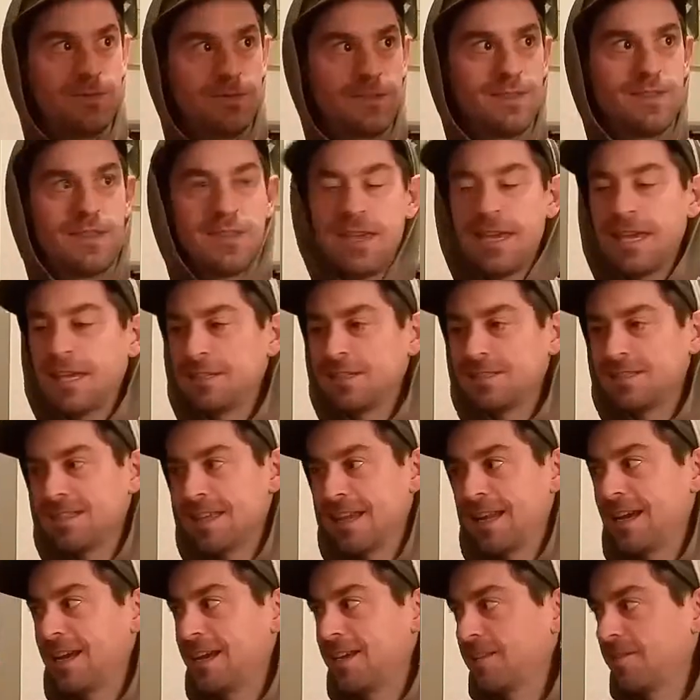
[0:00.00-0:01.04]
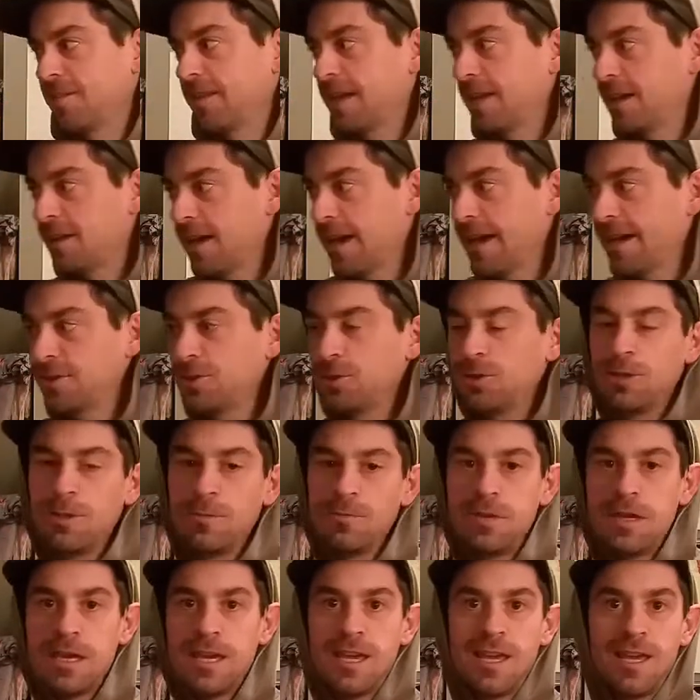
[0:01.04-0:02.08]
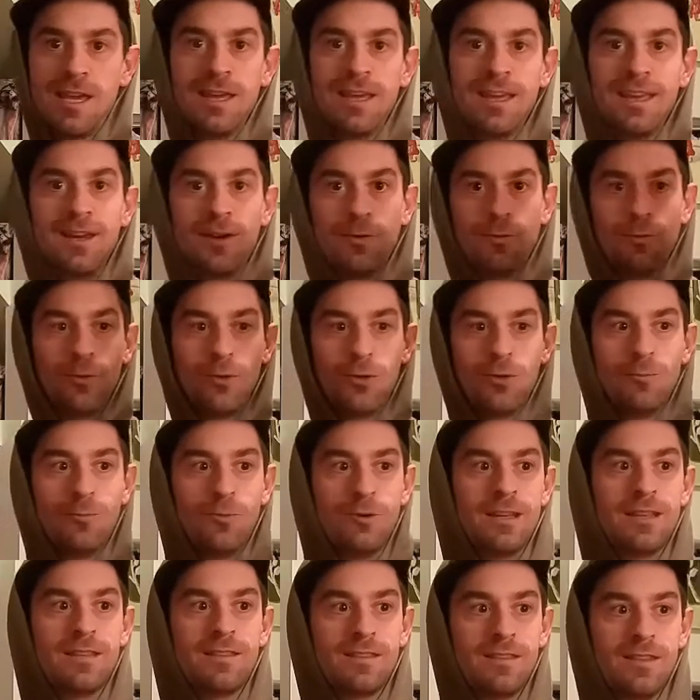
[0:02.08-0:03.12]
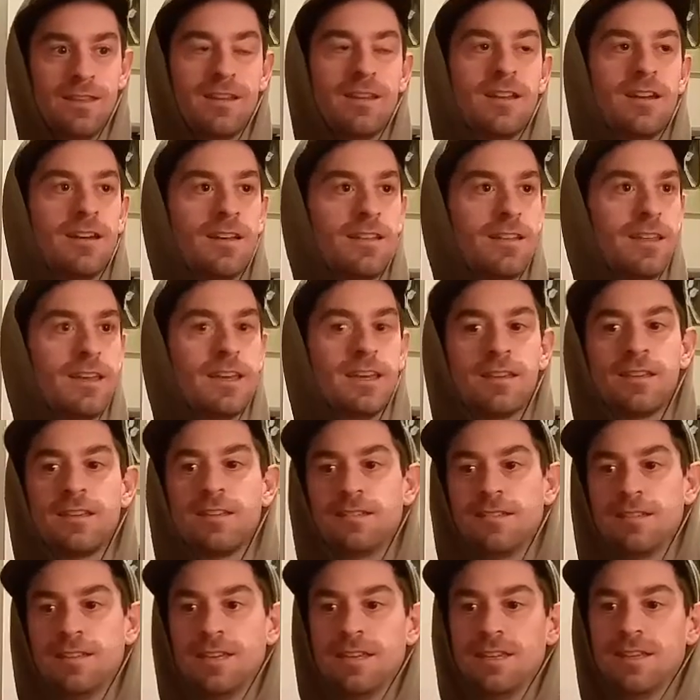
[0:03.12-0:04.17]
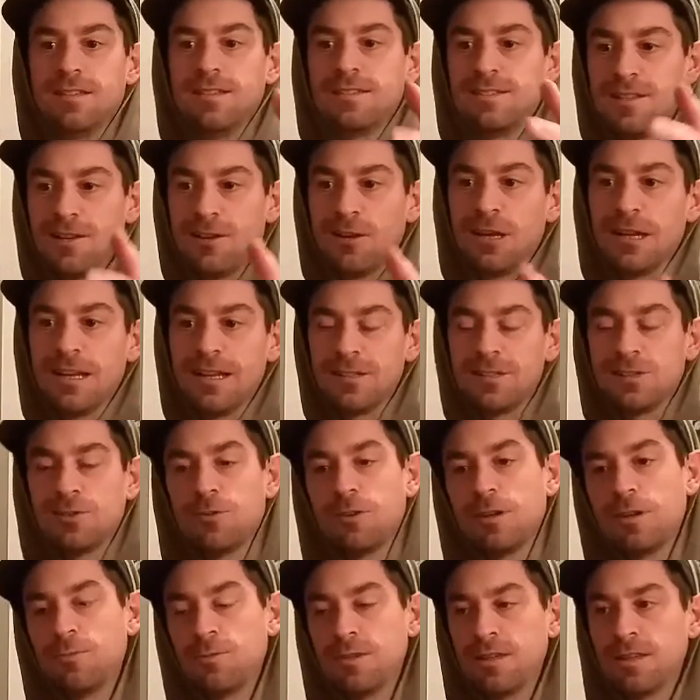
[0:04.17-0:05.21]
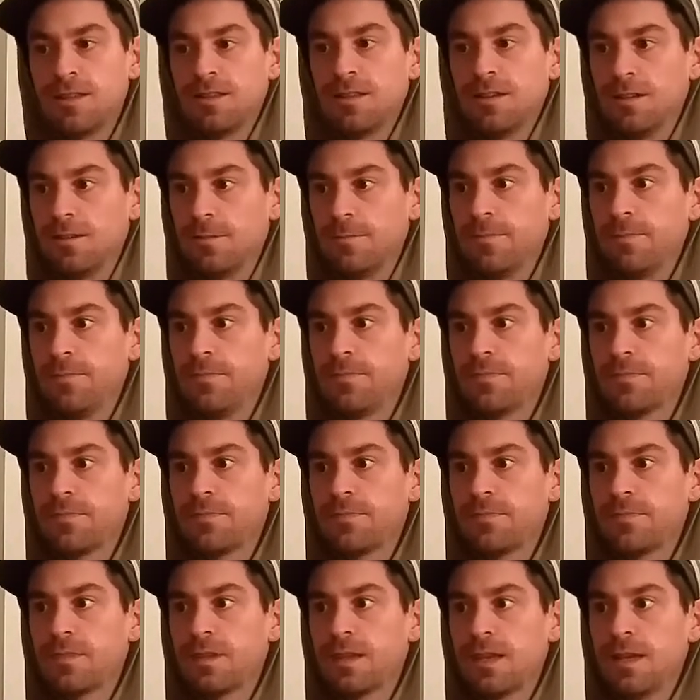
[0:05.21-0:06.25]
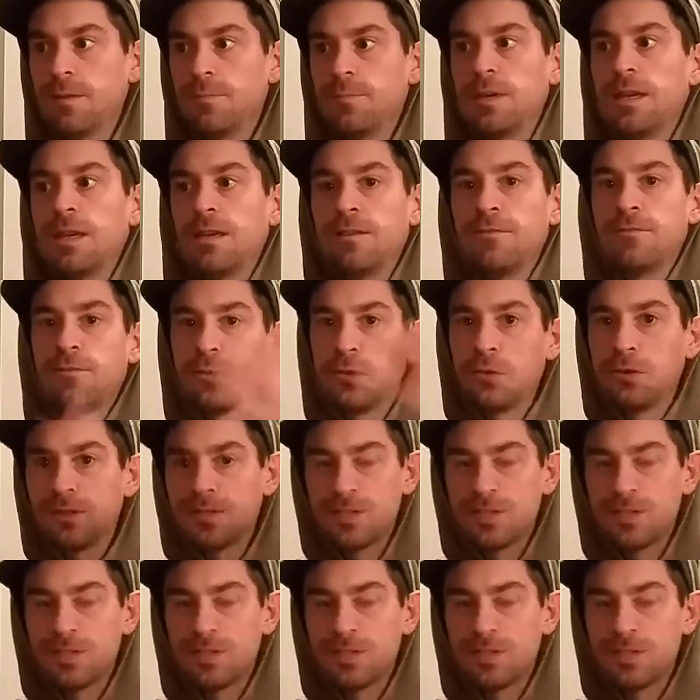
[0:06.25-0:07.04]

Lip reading: things that I can like actually be in a room with, and not like staring at a screen with, and be influenced